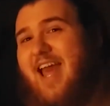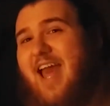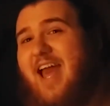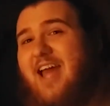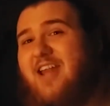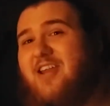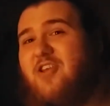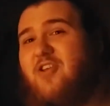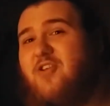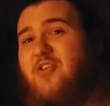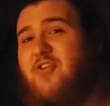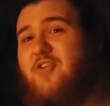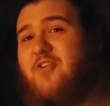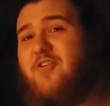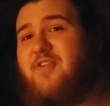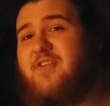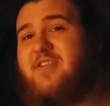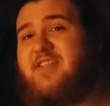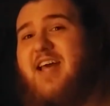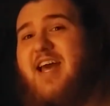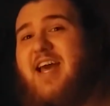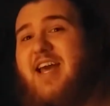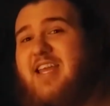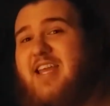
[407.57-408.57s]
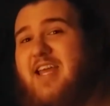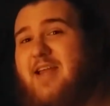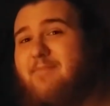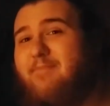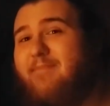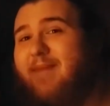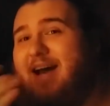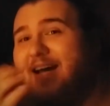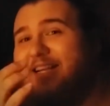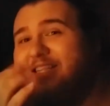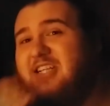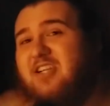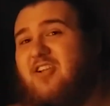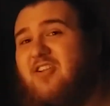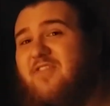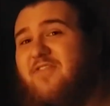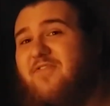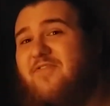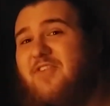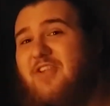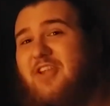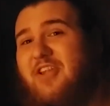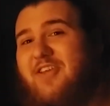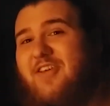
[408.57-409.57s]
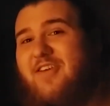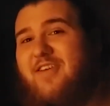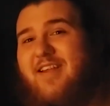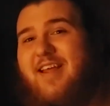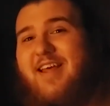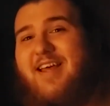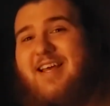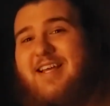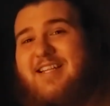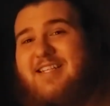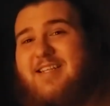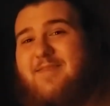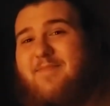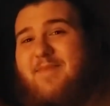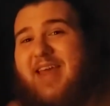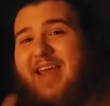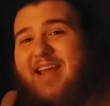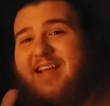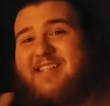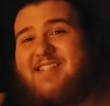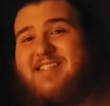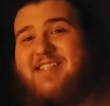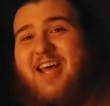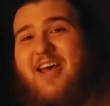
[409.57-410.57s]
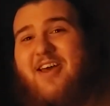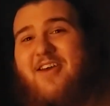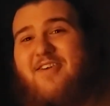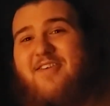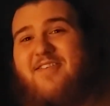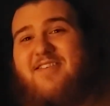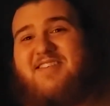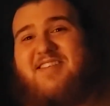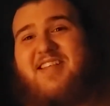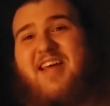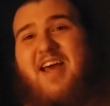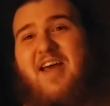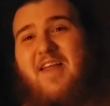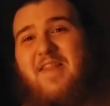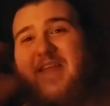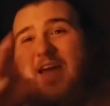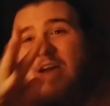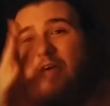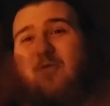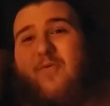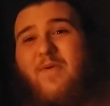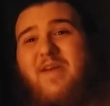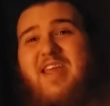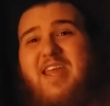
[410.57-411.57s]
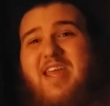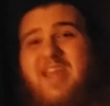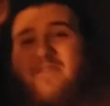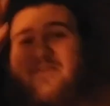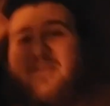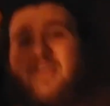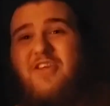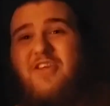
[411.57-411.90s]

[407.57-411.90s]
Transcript: and you use your magical flute to make sounds that weave the